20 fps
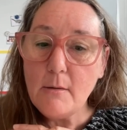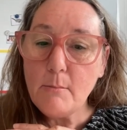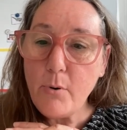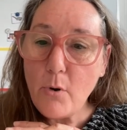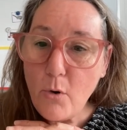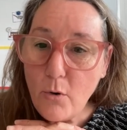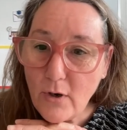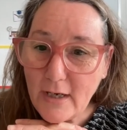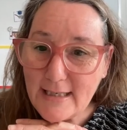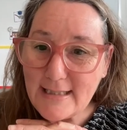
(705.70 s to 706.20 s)

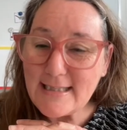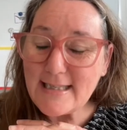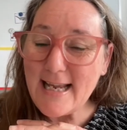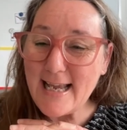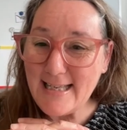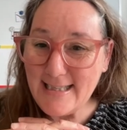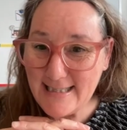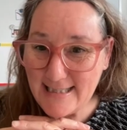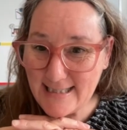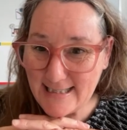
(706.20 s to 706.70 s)
Point
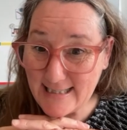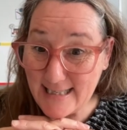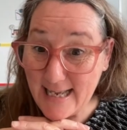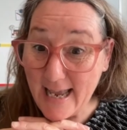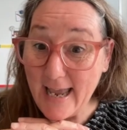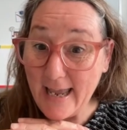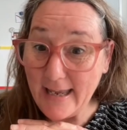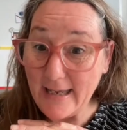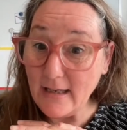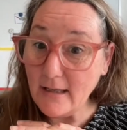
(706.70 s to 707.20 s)
and
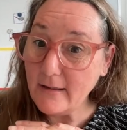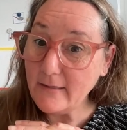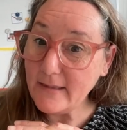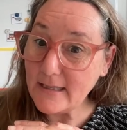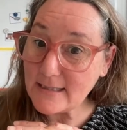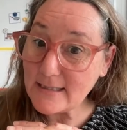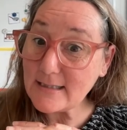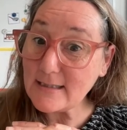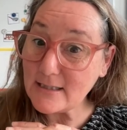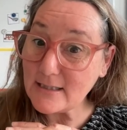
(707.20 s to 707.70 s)
say,
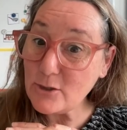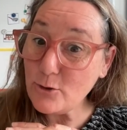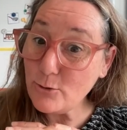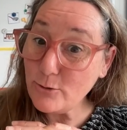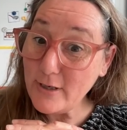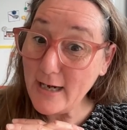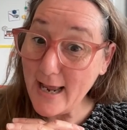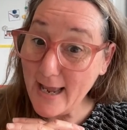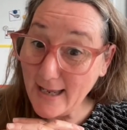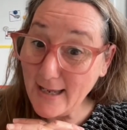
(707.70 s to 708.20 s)
this is
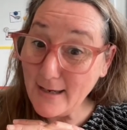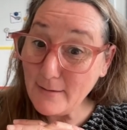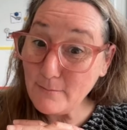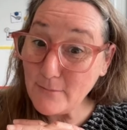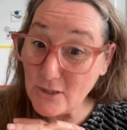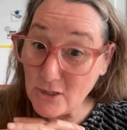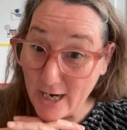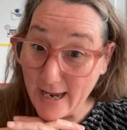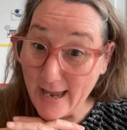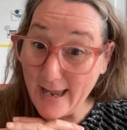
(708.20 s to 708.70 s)
your
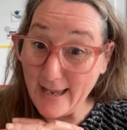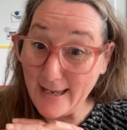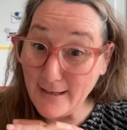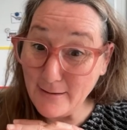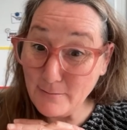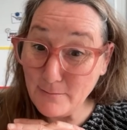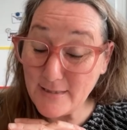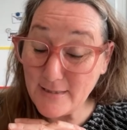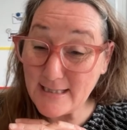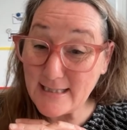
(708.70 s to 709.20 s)
name,
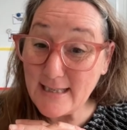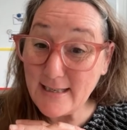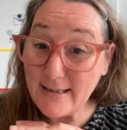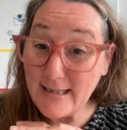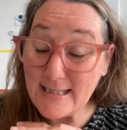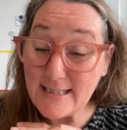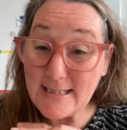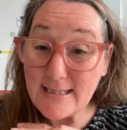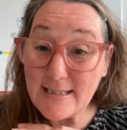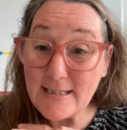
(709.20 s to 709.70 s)
James.
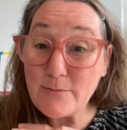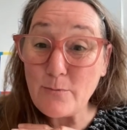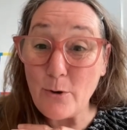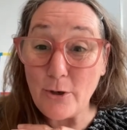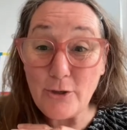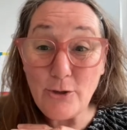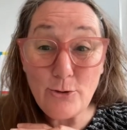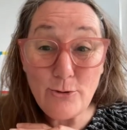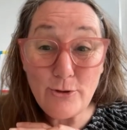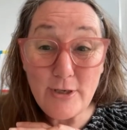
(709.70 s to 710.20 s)
This is
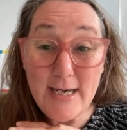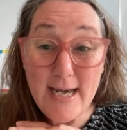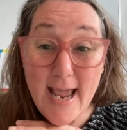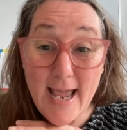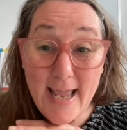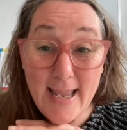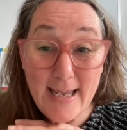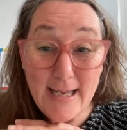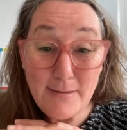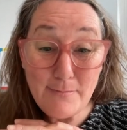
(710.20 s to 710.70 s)
what your
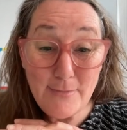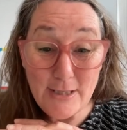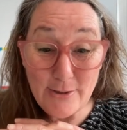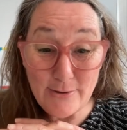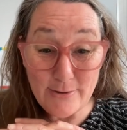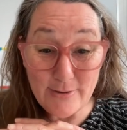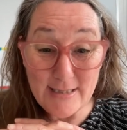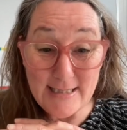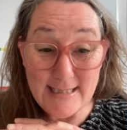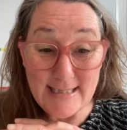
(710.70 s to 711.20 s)
name
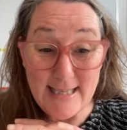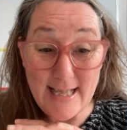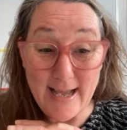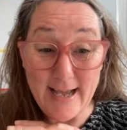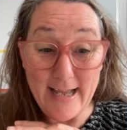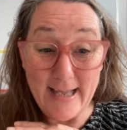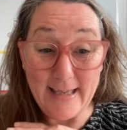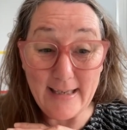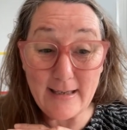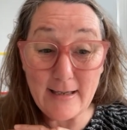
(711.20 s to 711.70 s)
looks
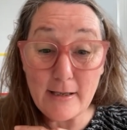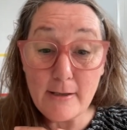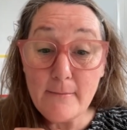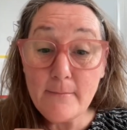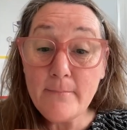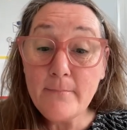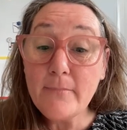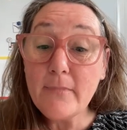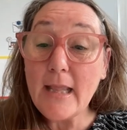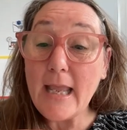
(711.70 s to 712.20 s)
like.
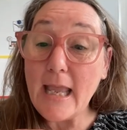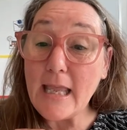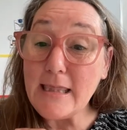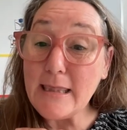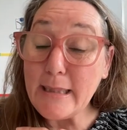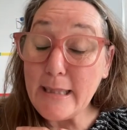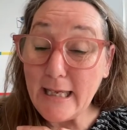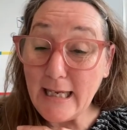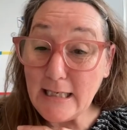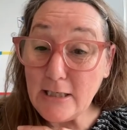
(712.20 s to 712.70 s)

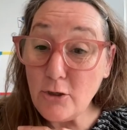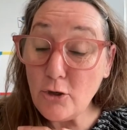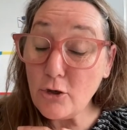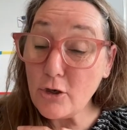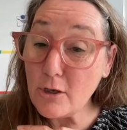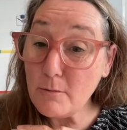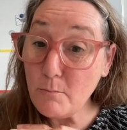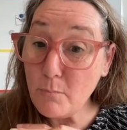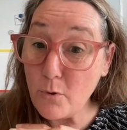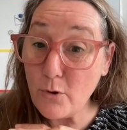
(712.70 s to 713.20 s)
And then you
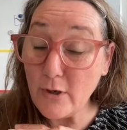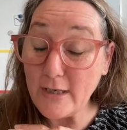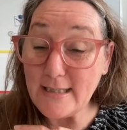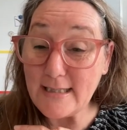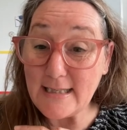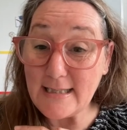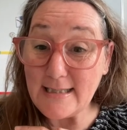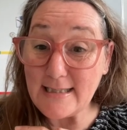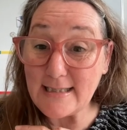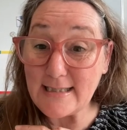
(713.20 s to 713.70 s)
can
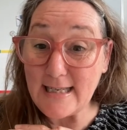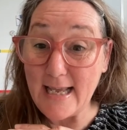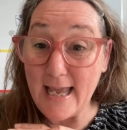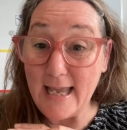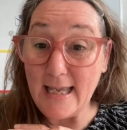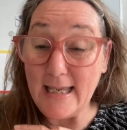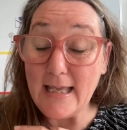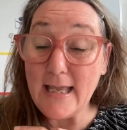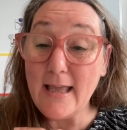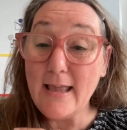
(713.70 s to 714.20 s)
point and
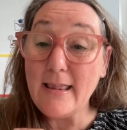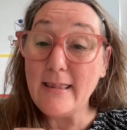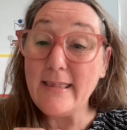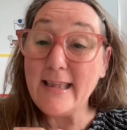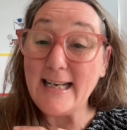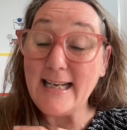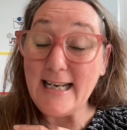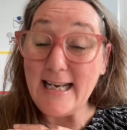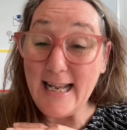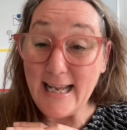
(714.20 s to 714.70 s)
say the
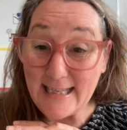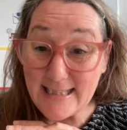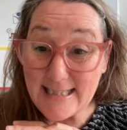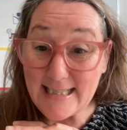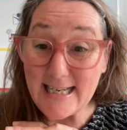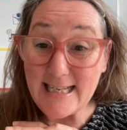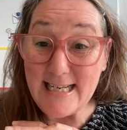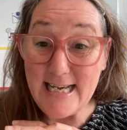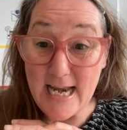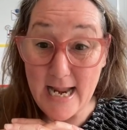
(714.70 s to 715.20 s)

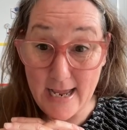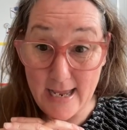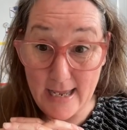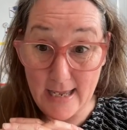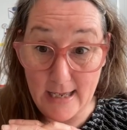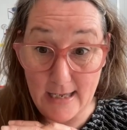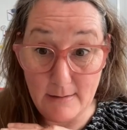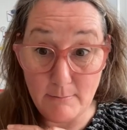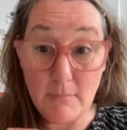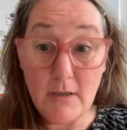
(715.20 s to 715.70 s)
letter
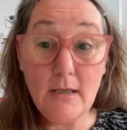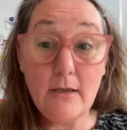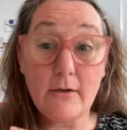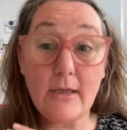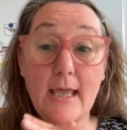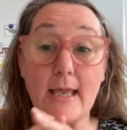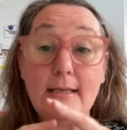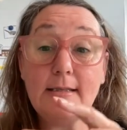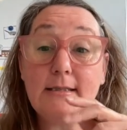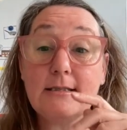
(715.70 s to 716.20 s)
name.
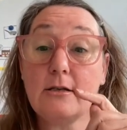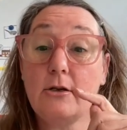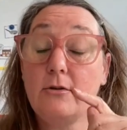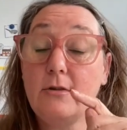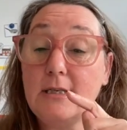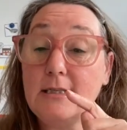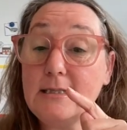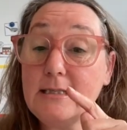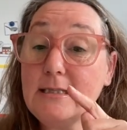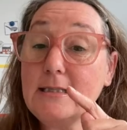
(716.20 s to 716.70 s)
Okay, so
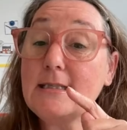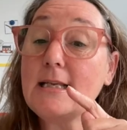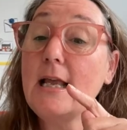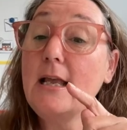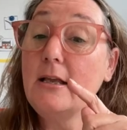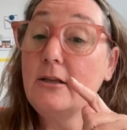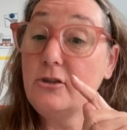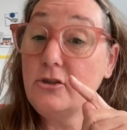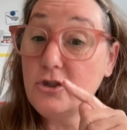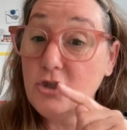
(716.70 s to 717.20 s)
this is
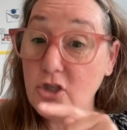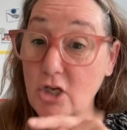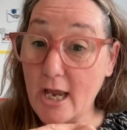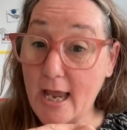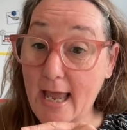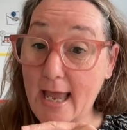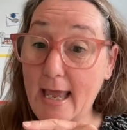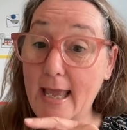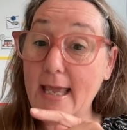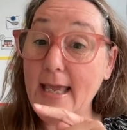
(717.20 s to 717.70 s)

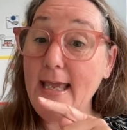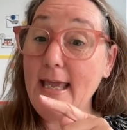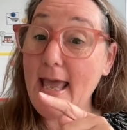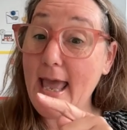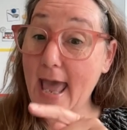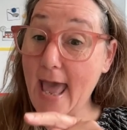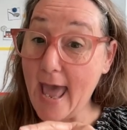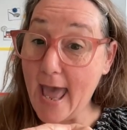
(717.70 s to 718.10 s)
James.